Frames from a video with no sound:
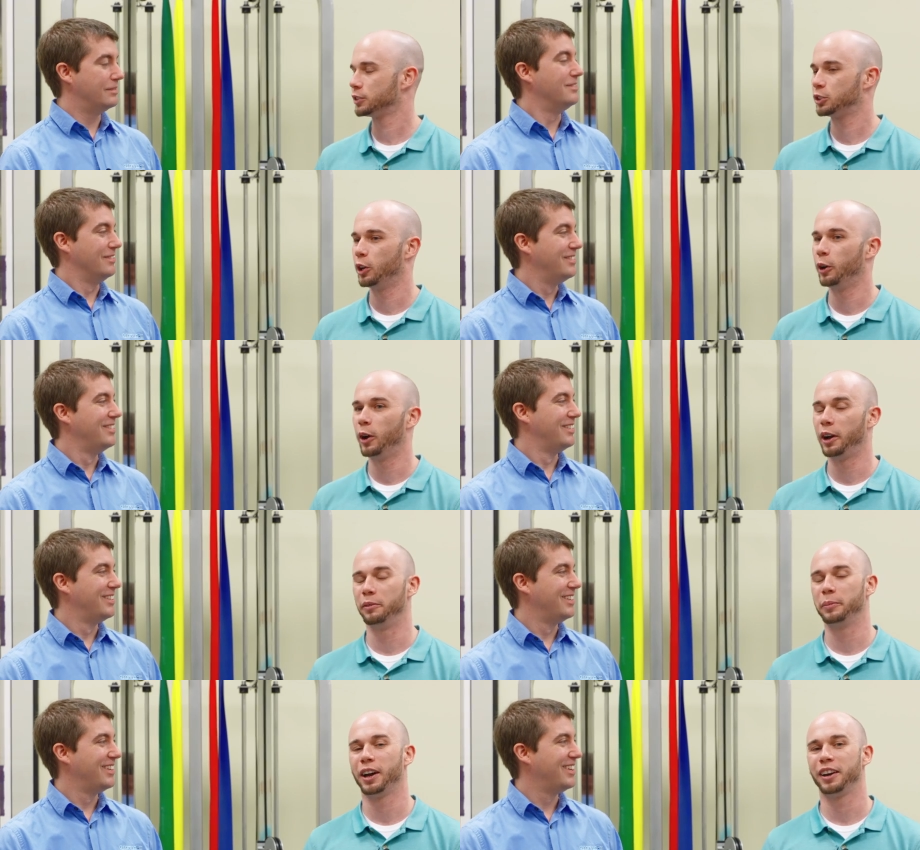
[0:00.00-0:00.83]
Speaker 1: mm -hmm. so
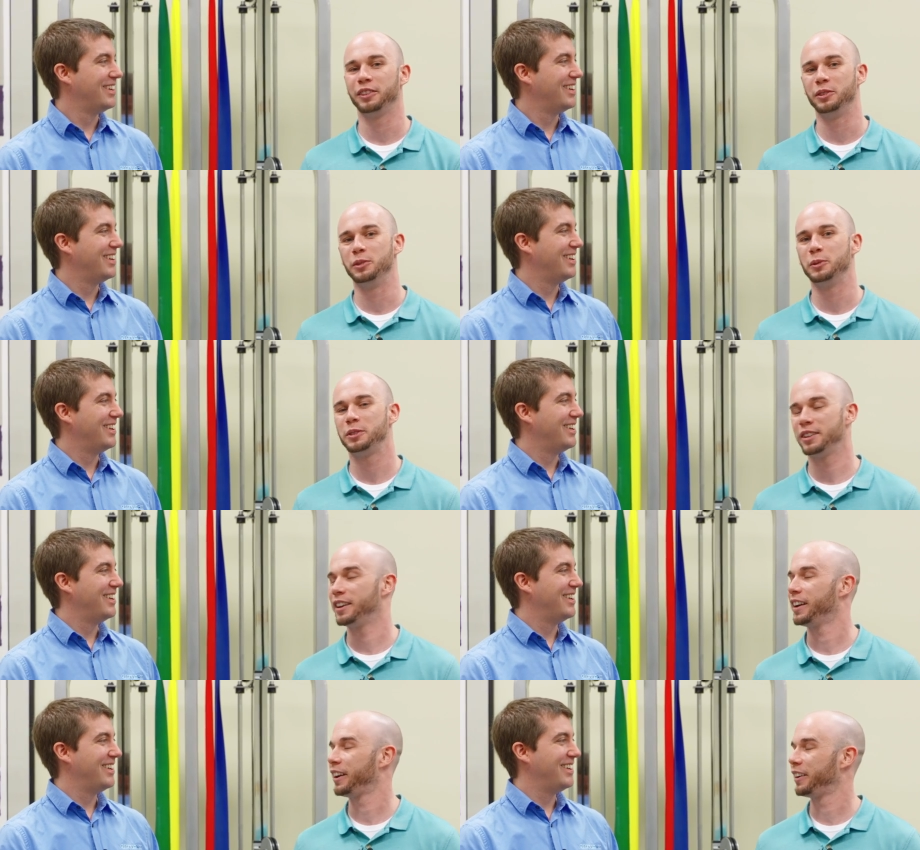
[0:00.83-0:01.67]
I'm not new to
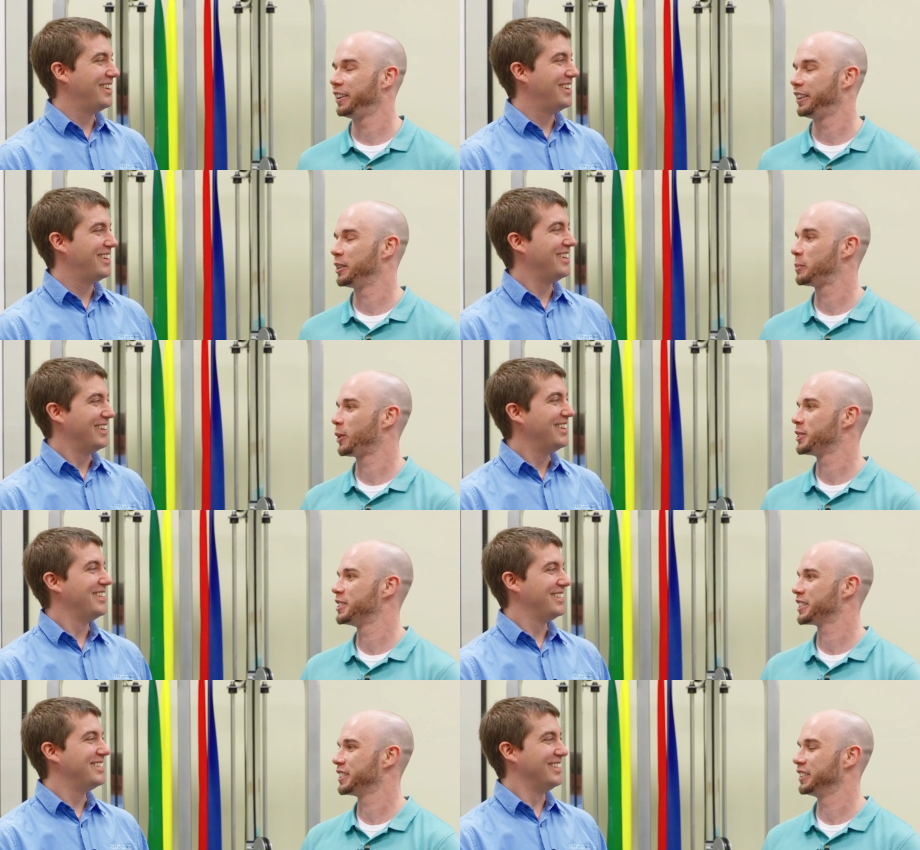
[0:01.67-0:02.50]
the area
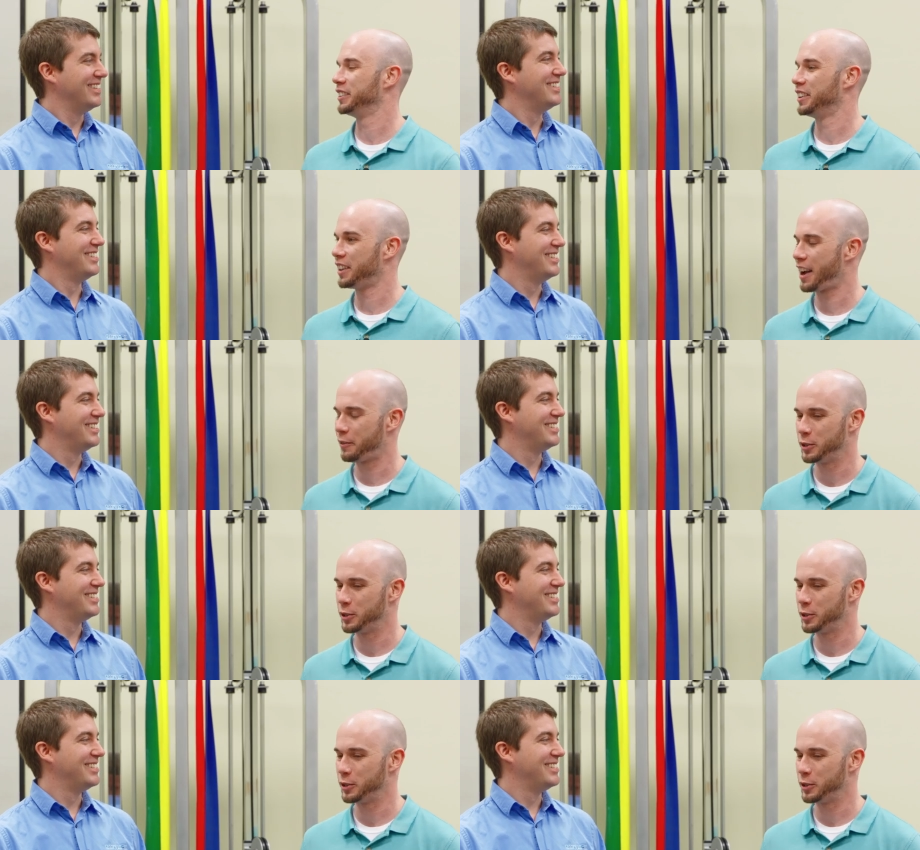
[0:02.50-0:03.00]
particularly in that